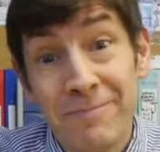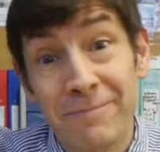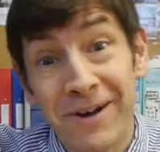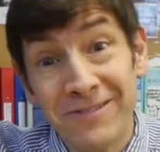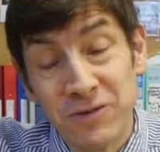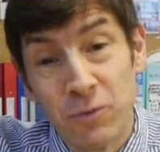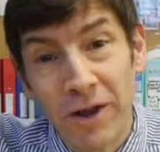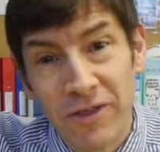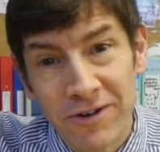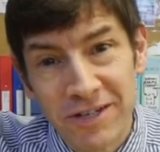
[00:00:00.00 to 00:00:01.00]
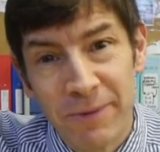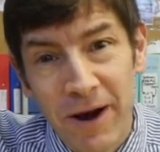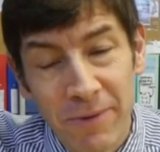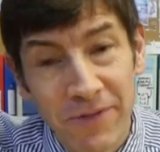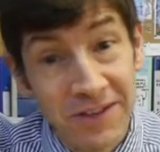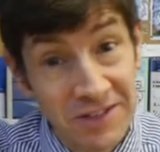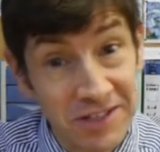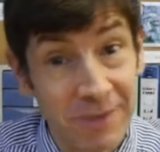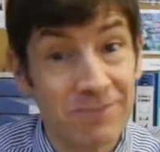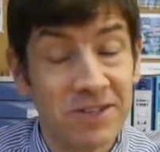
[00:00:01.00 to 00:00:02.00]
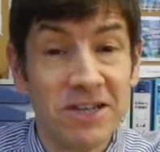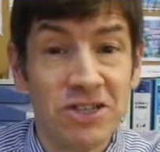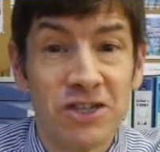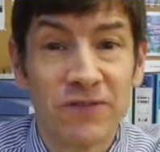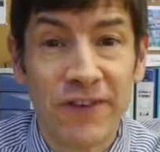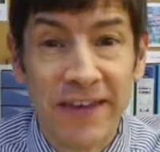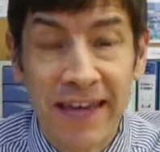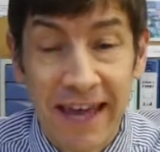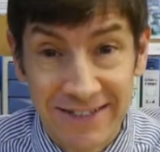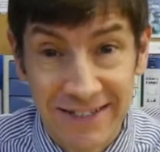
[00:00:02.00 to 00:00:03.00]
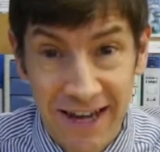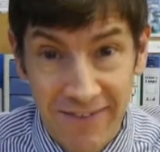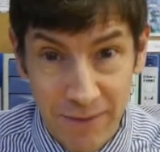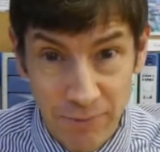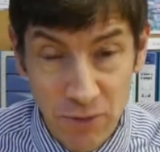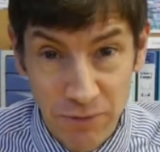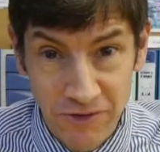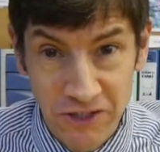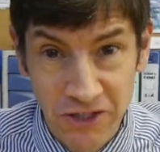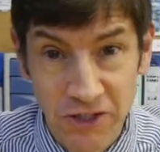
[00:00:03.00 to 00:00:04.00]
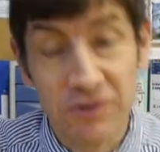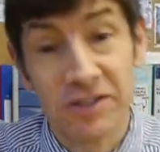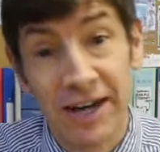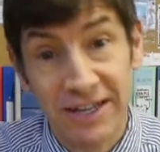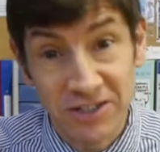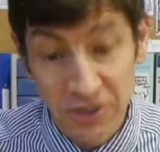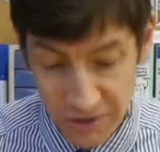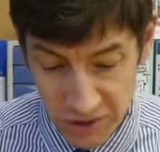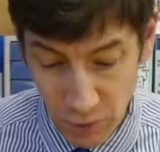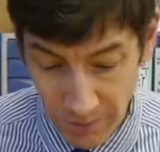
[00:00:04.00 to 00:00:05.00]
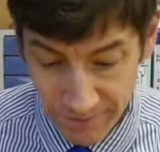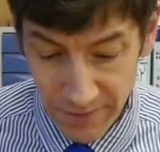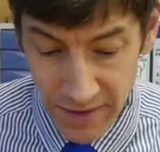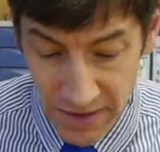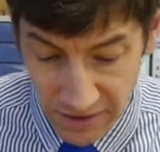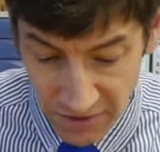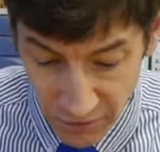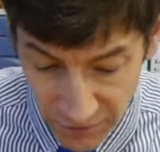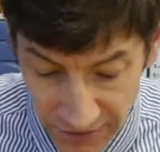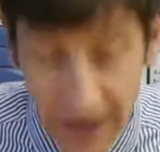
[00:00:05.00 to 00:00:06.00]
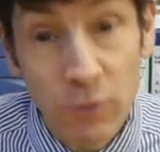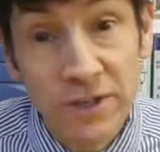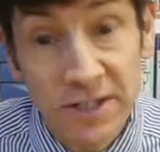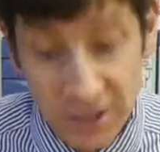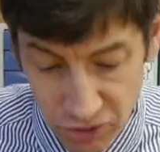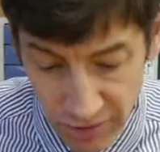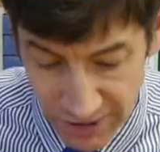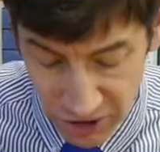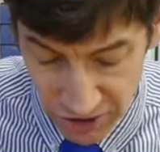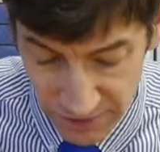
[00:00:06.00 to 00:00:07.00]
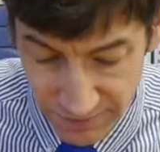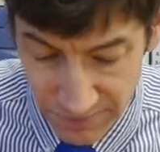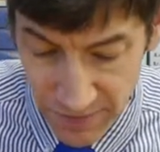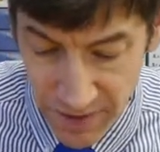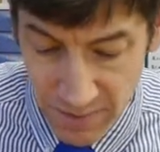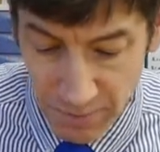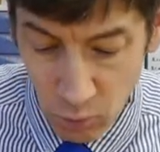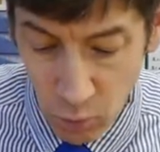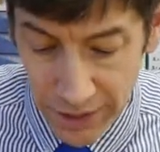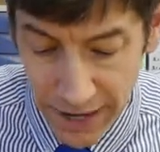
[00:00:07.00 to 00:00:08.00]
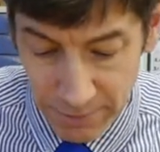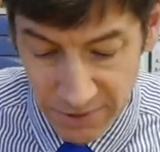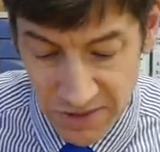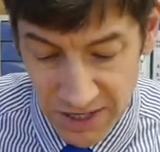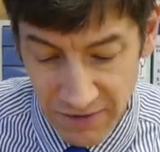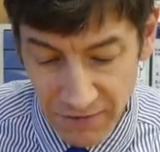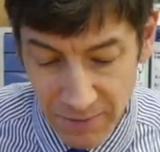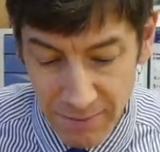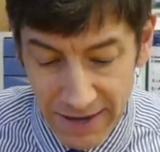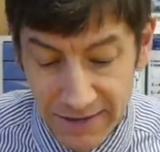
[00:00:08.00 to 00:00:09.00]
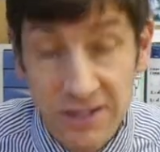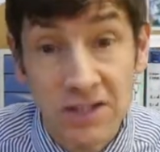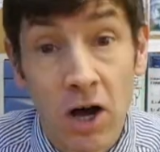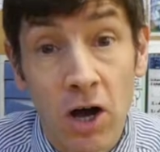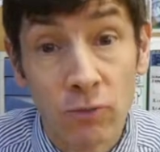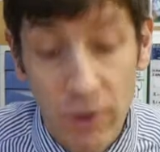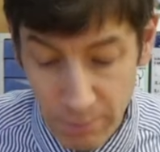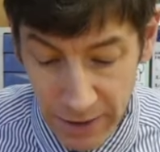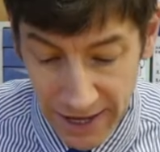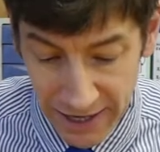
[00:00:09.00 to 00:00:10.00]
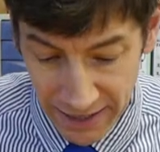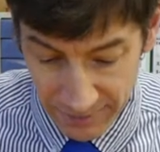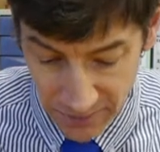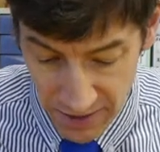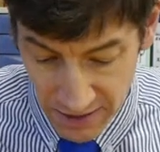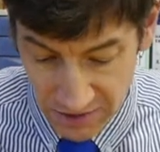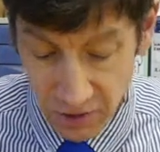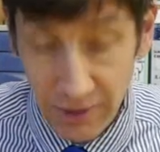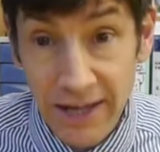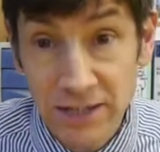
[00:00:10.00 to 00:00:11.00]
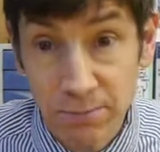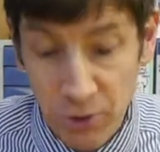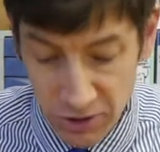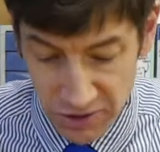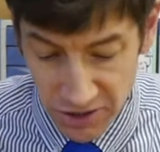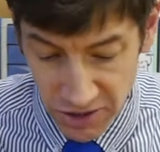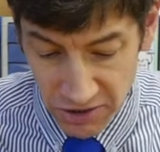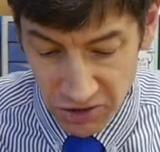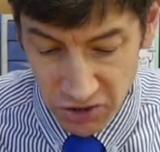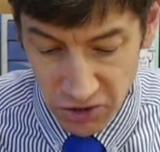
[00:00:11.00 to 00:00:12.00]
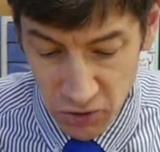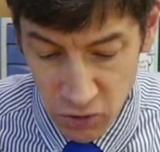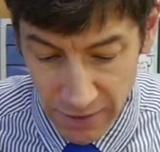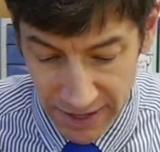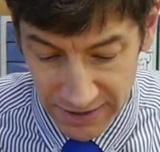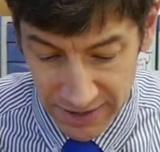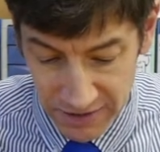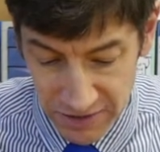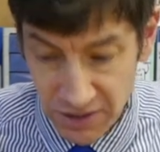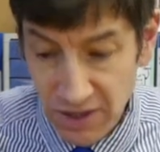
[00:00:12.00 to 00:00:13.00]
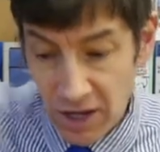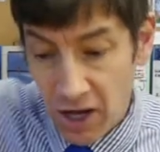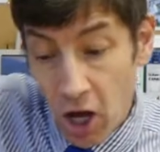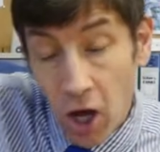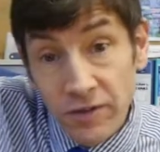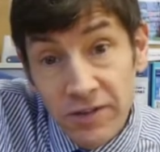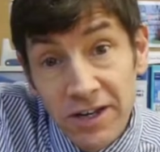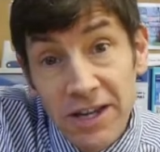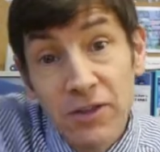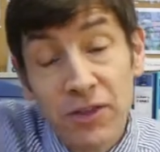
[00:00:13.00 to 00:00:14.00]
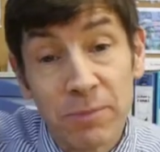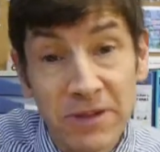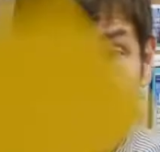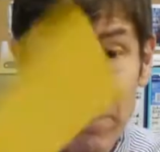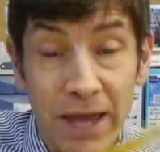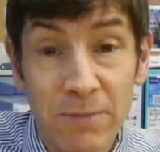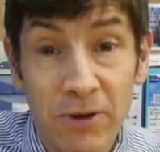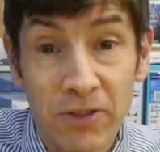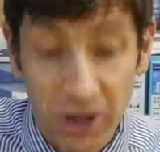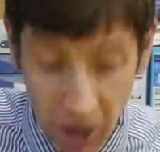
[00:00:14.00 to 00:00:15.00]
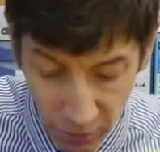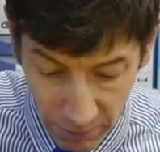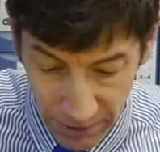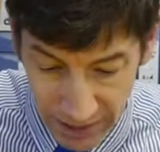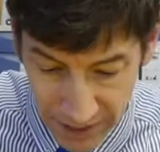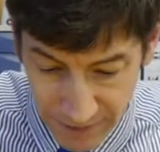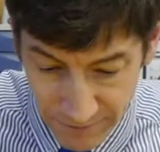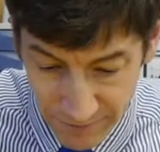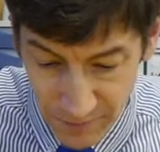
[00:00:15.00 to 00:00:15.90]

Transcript: But there's one other experiment that some teachers forget to get their pupils to do. So let's do this one. Don't forget we did attraction, but what happens if the magnets are repelling? So let's put two magnets underneath the piece of paper that are repelling